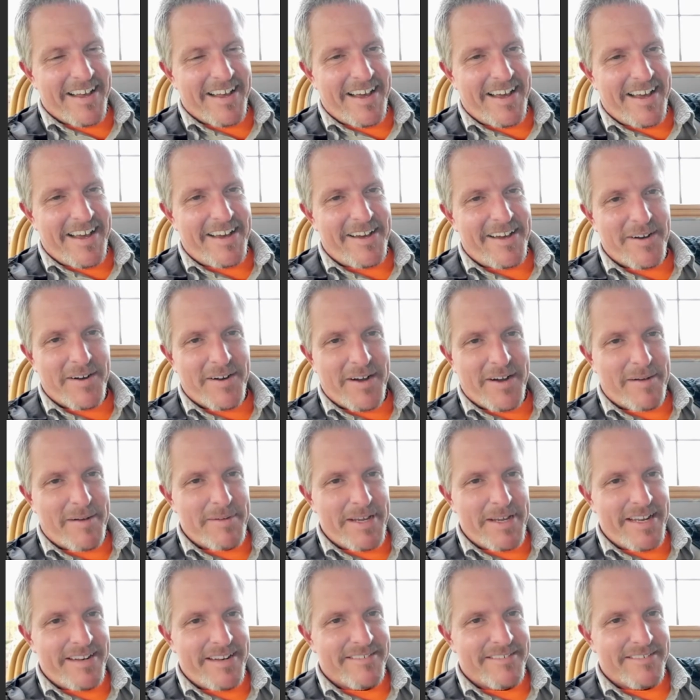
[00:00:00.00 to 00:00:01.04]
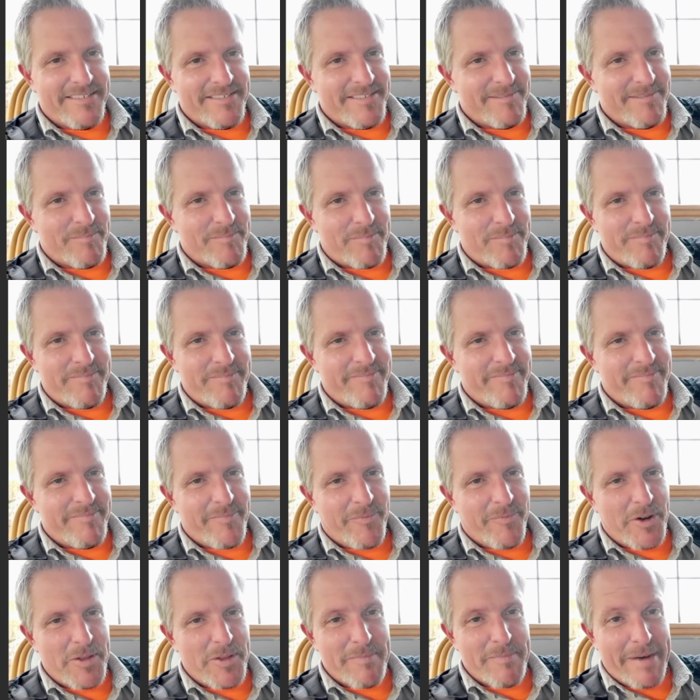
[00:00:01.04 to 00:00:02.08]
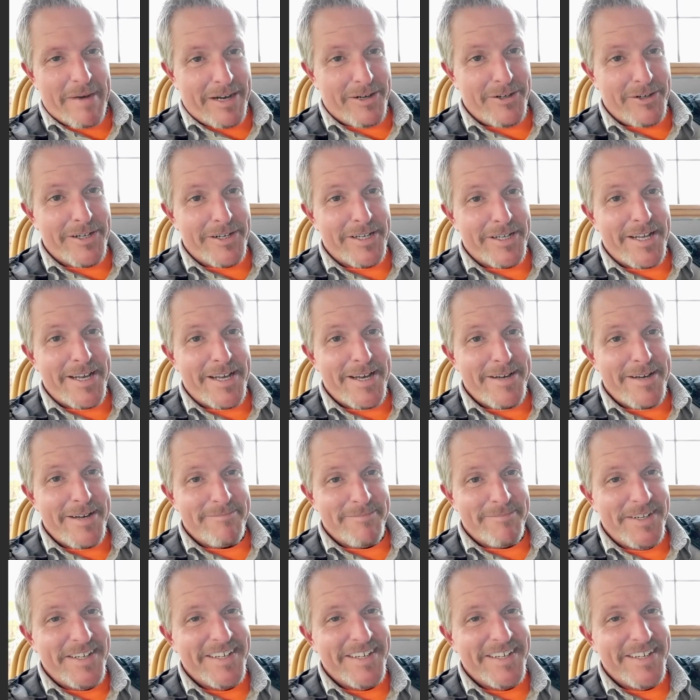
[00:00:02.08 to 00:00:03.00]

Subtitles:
Oh, I mean, with my hood up,